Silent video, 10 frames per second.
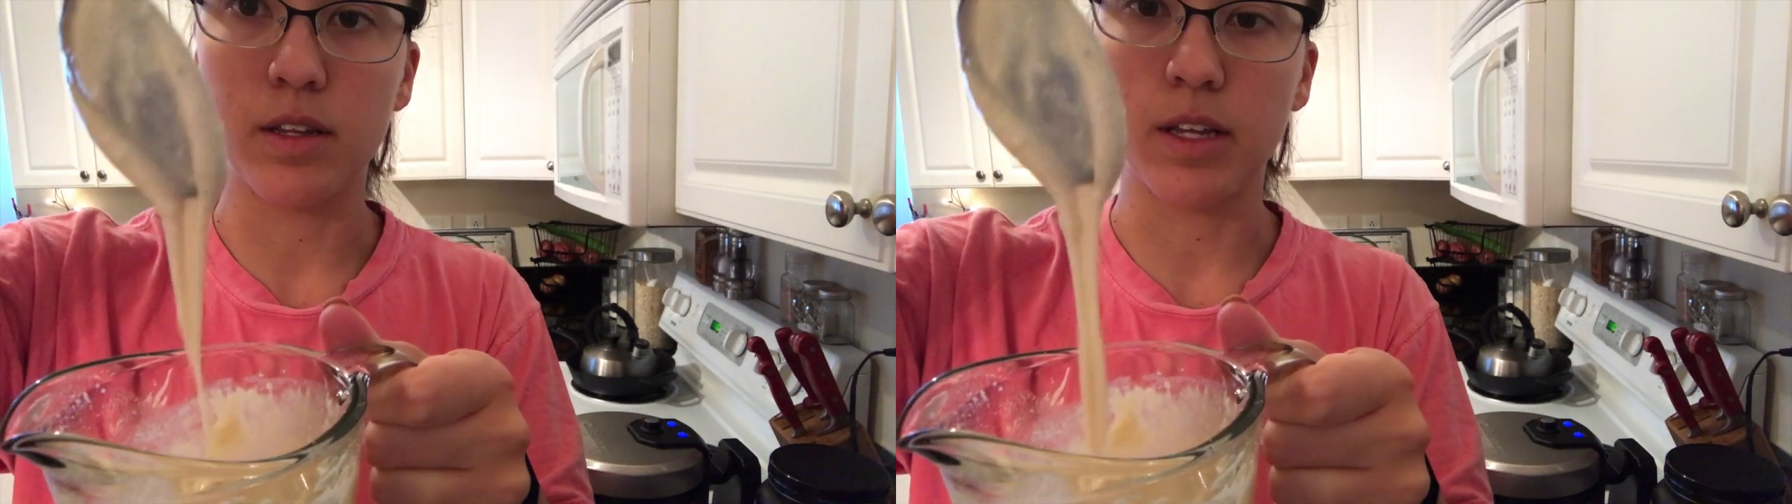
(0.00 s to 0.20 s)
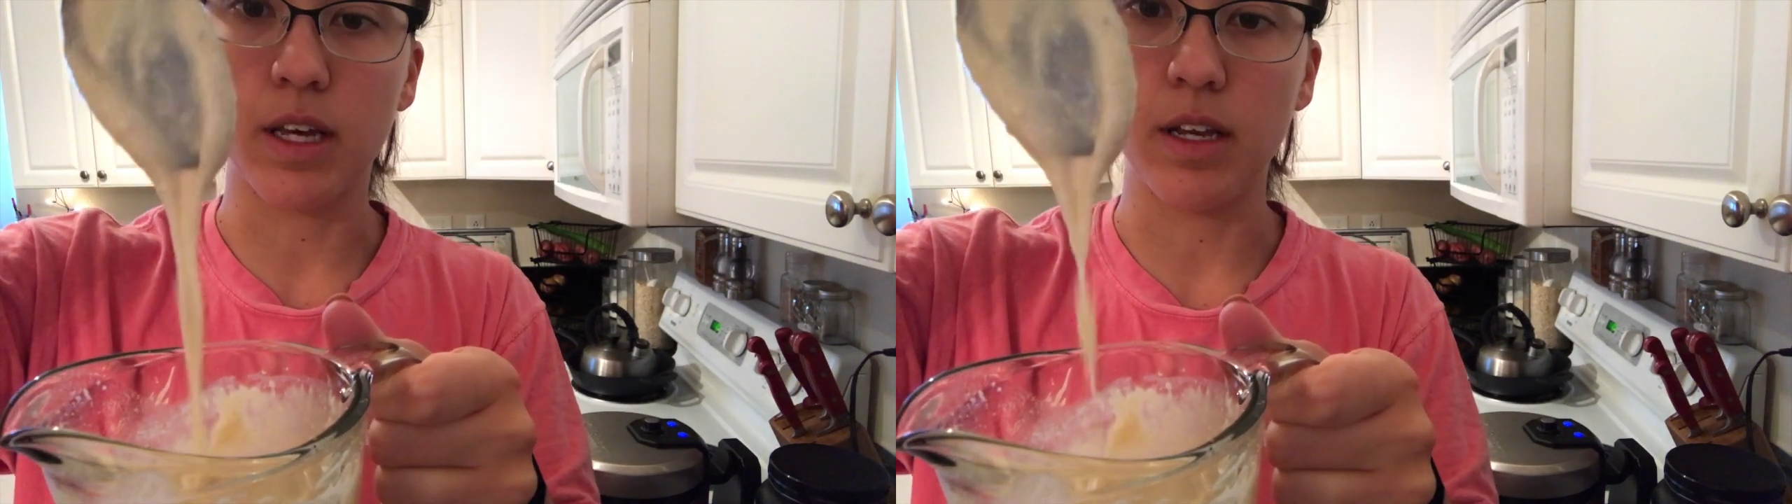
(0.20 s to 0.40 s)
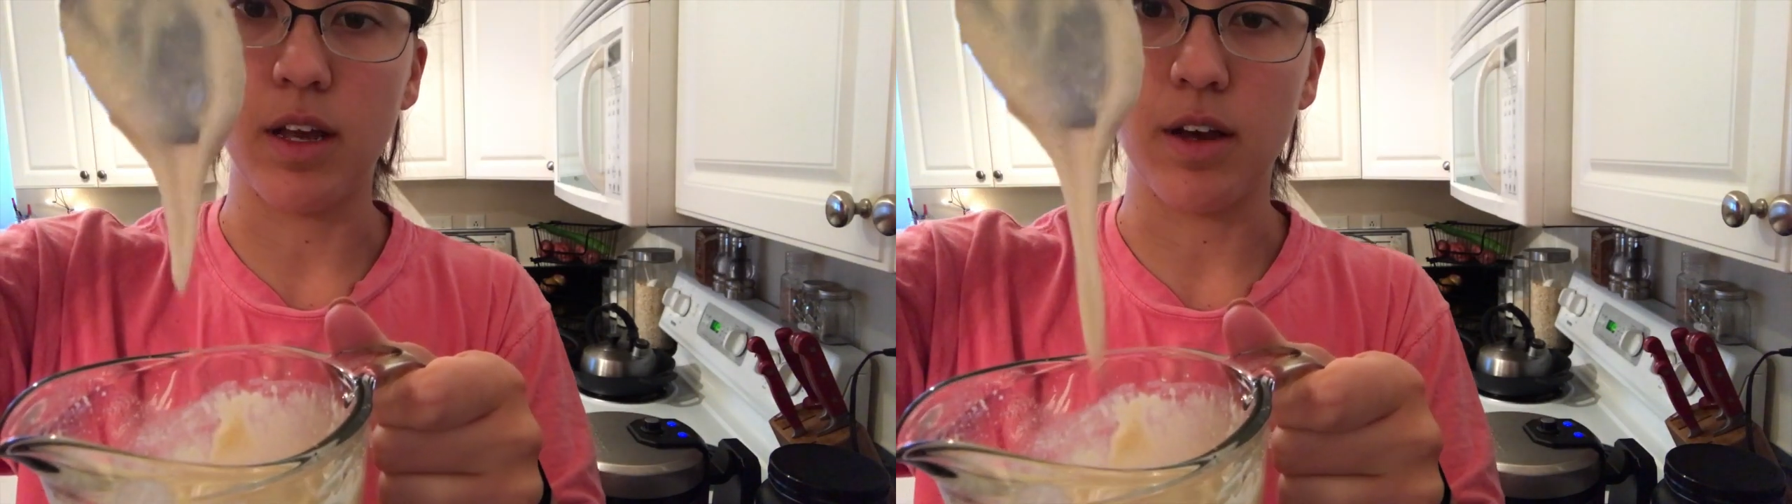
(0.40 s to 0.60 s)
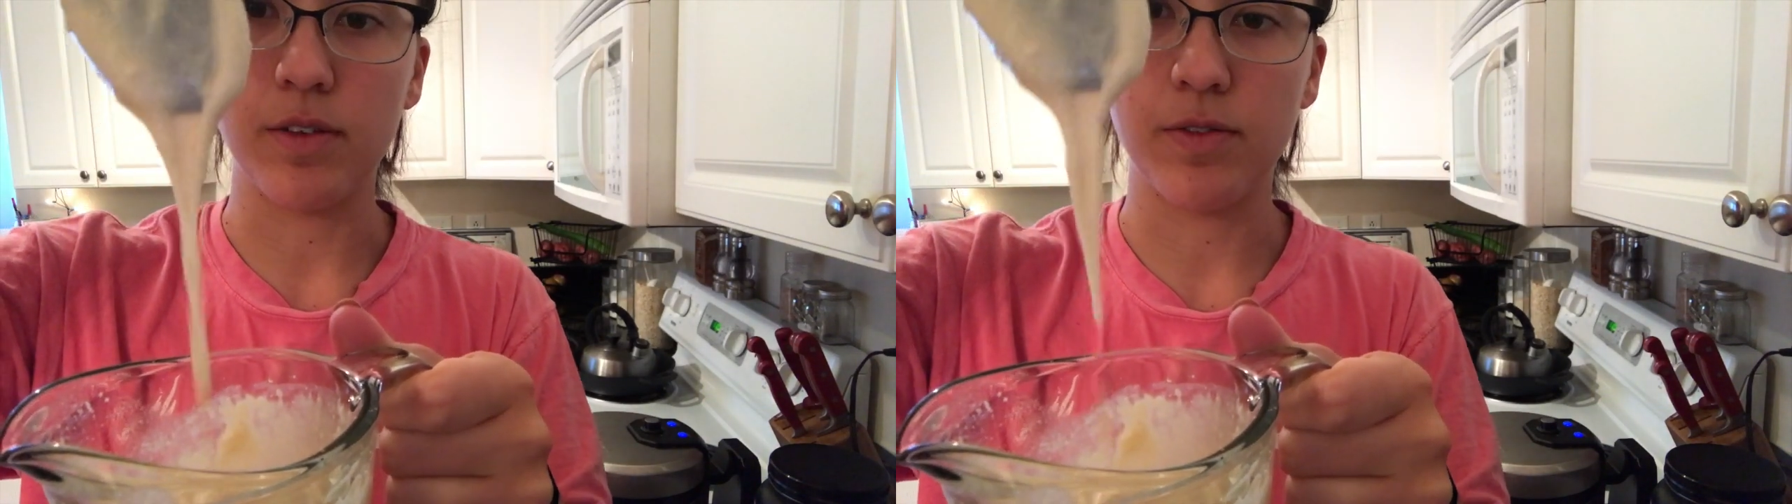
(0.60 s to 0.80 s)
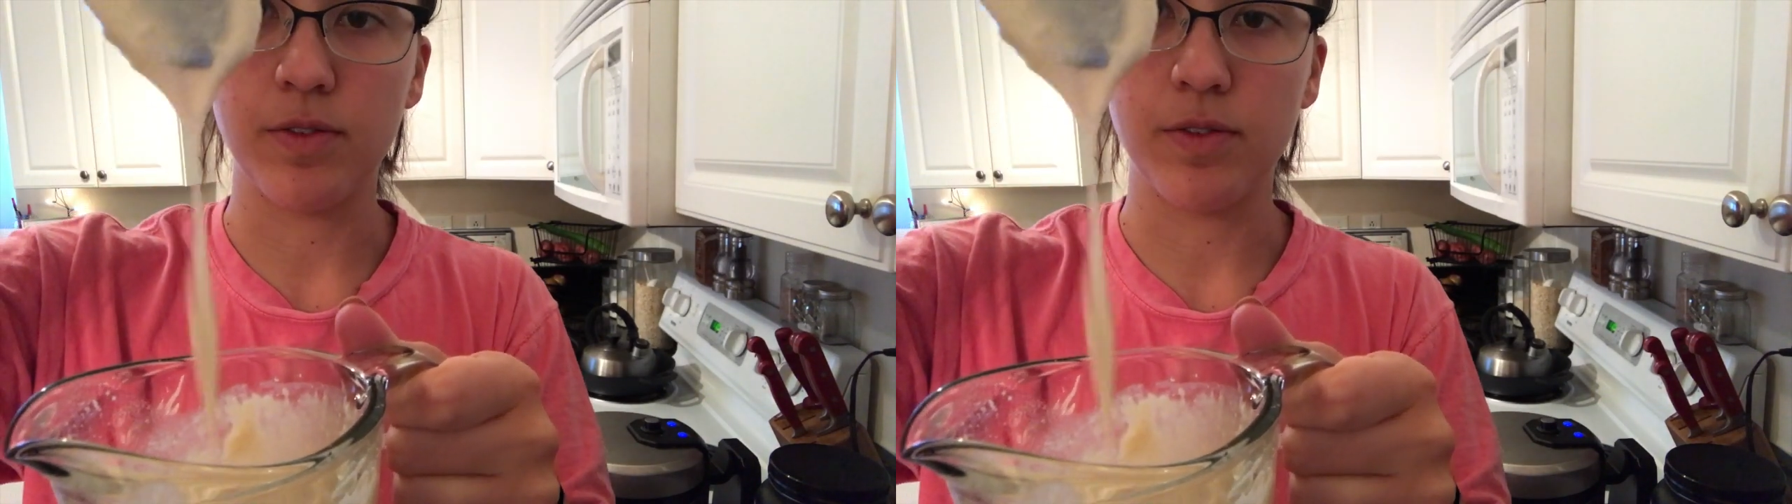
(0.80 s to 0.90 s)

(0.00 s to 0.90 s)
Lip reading: thick enough